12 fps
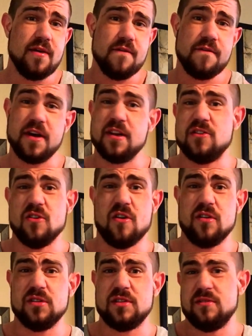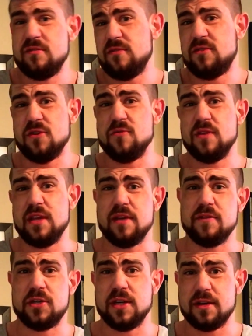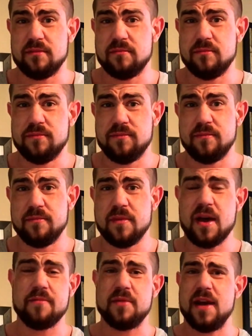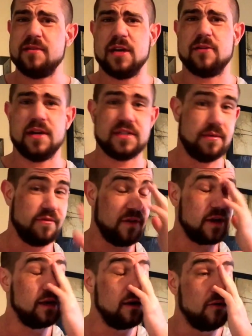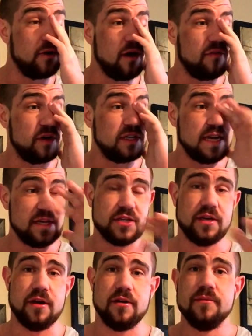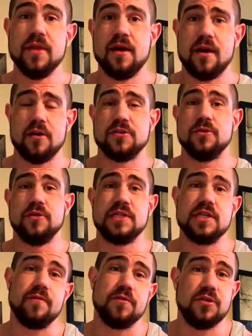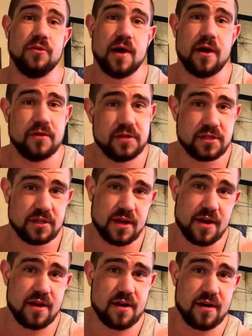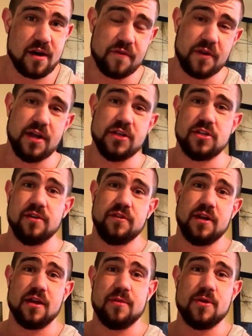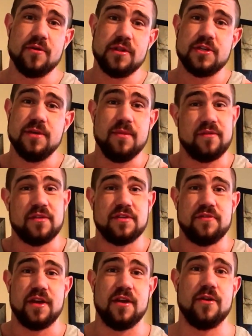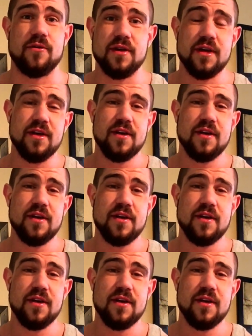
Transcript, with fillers: Fucking dogs don't really give a shit. I, I digress. I'm fucking going off on a tangent here. I also only slept for two hours uh, off a night shift, and I'm going to be going to the gym after this video.